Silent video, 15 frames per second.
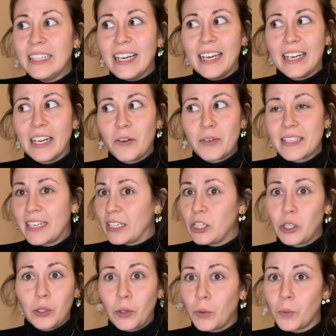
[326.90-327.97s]
and it was like,
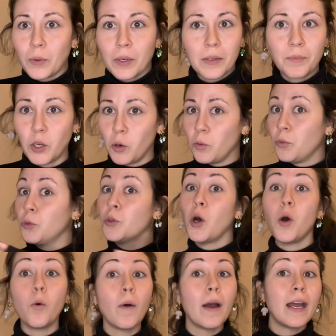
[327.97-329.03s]

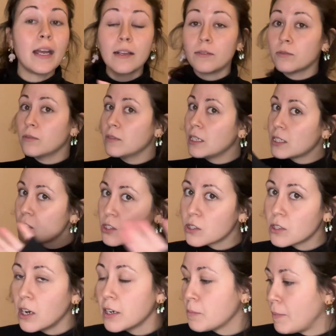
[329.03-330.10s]
no way. It's
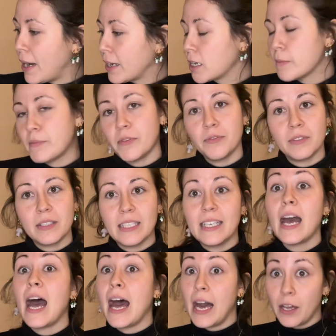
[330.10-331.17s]
not my cup of tea
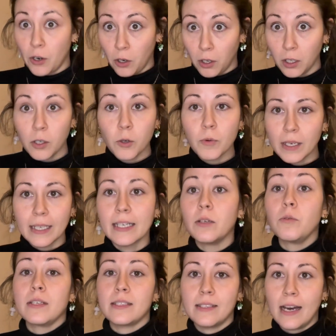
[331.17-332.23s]
at all. Really, it
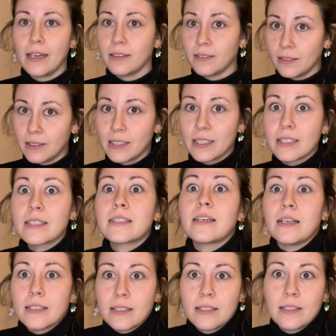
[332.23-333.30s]
was that
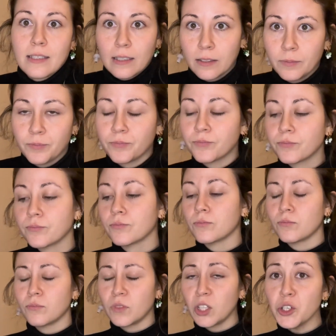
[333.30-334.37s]
disgusting
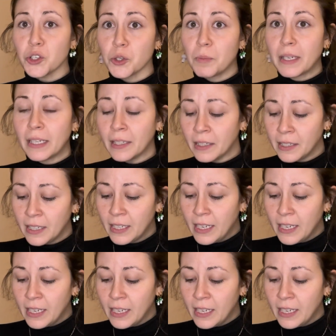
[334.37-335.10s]
to me.